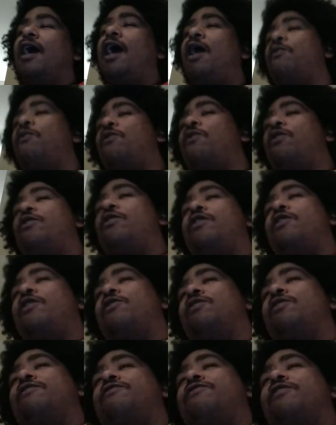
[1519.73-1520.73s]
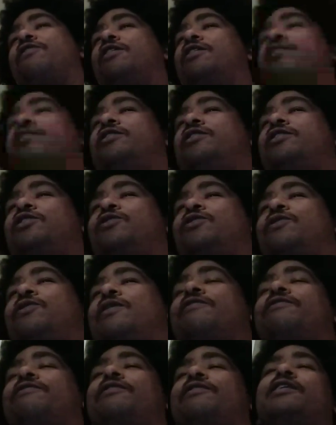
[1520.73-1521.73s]
I want to know if
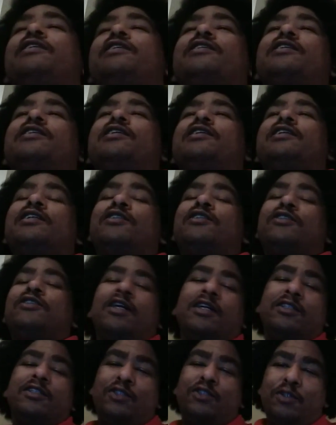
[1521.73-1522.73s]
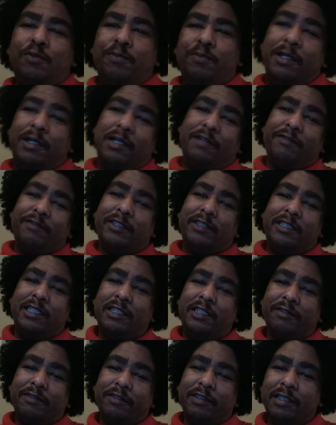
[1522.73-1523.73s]
112 inch is too big of a
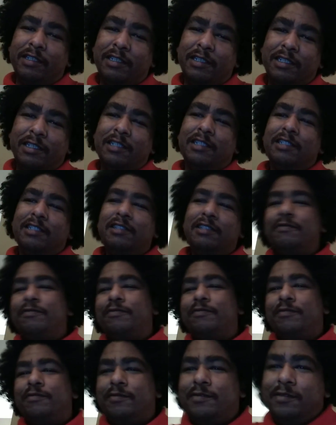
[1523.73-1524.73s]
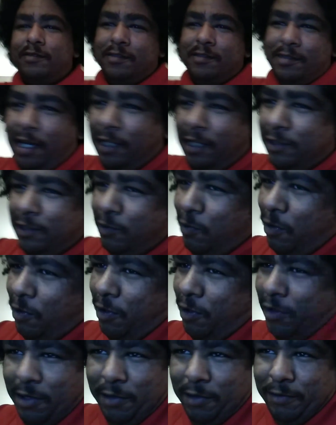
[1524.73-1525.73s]
TV. I just
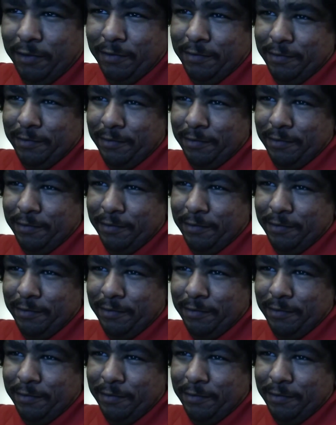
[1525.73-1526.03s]
want to know.